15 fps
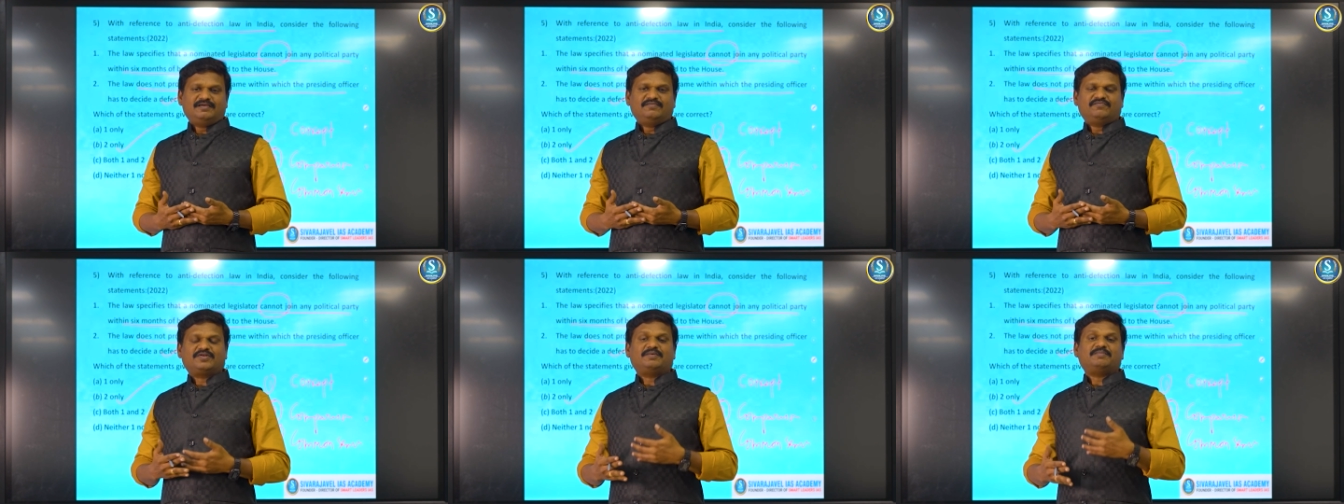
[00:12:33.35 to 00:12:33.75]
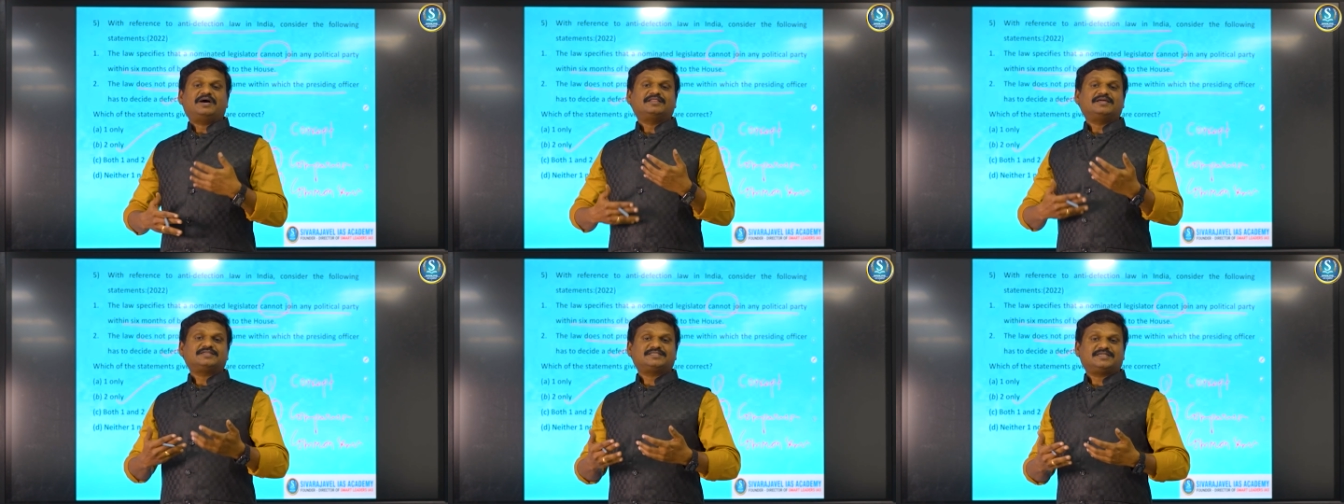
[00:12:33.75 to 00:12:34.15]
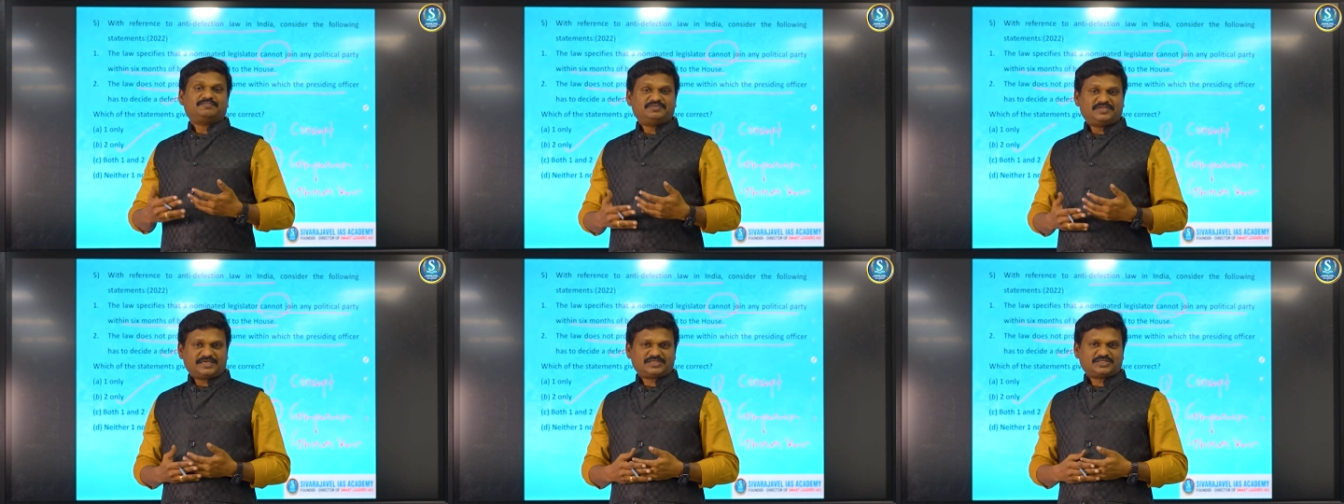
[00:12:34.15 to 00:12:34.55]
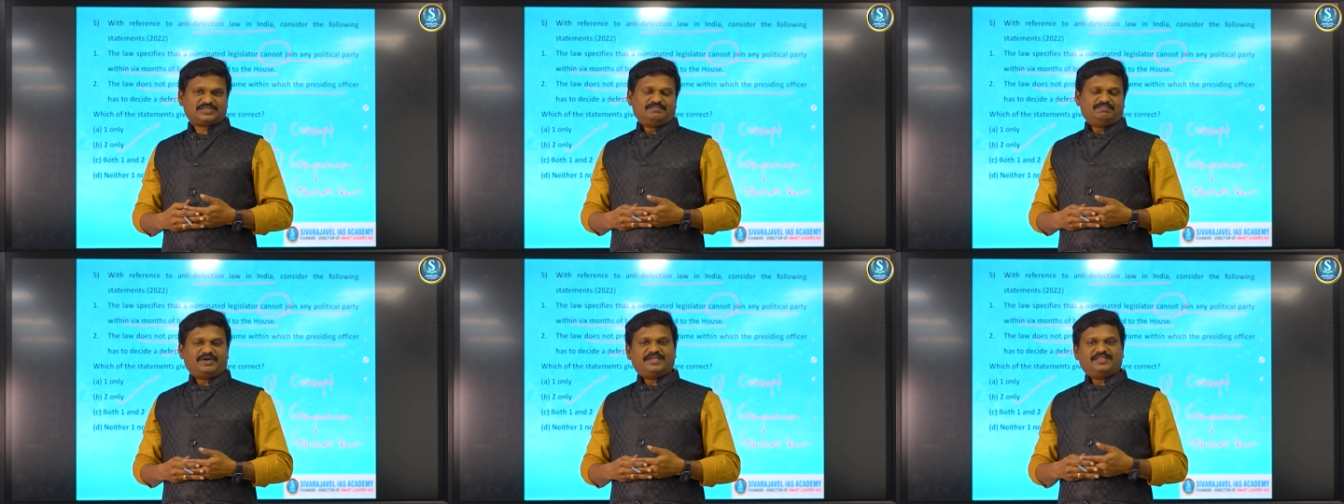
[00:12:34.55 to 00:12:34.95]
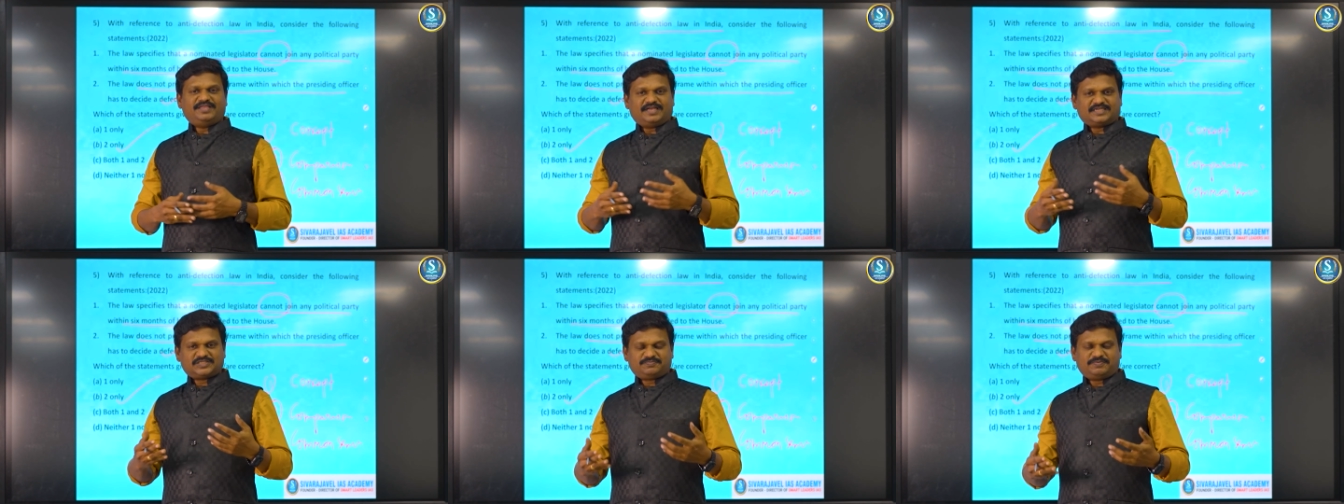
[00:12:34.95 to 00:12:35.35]
from other subjects by the
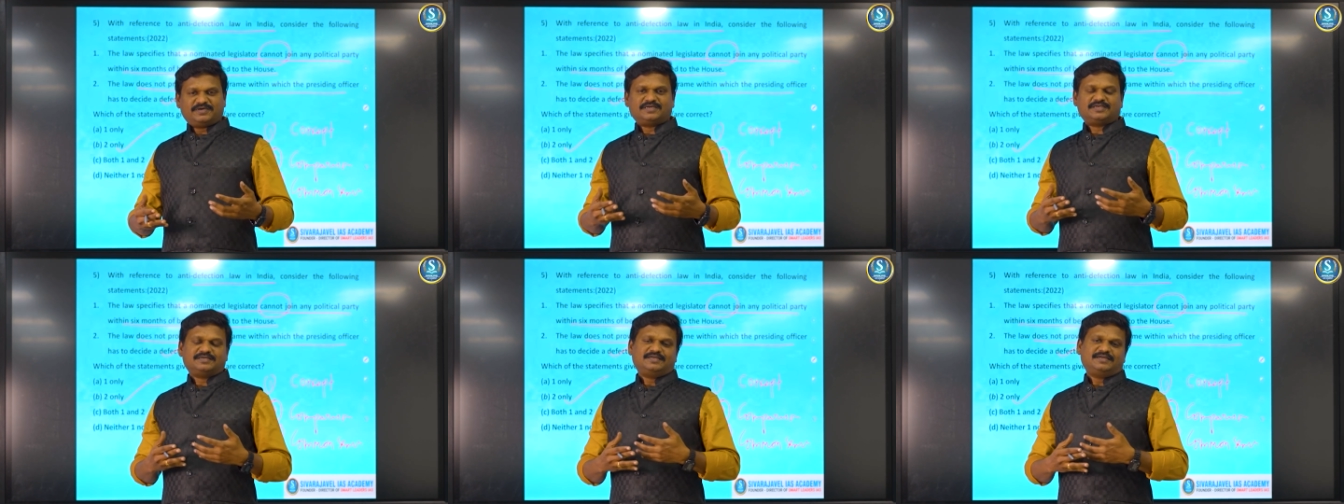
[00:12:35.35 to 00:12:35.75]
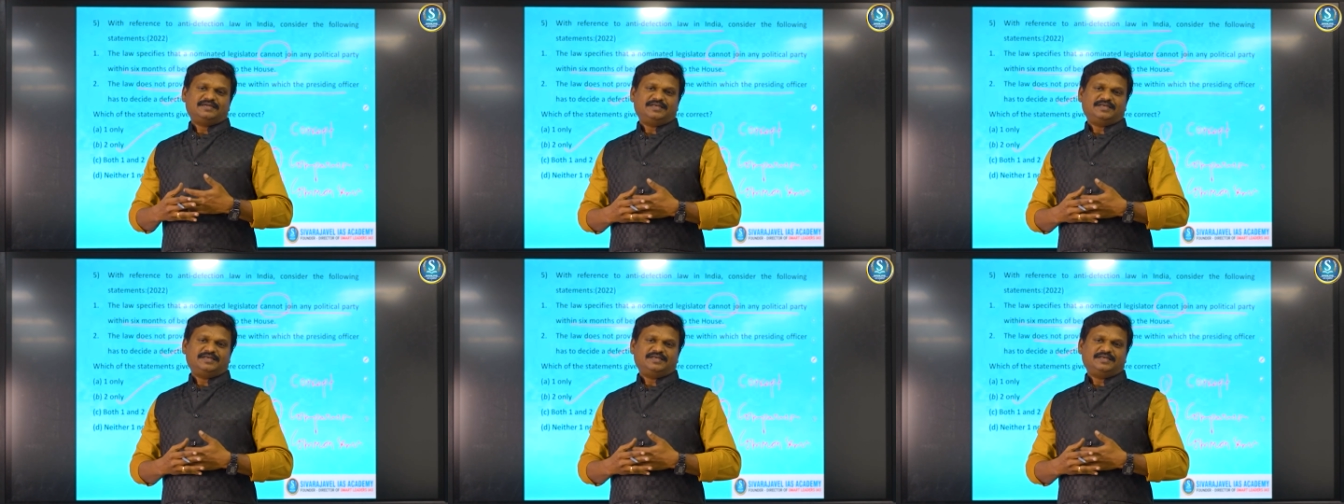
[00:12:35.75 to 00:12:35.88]
expert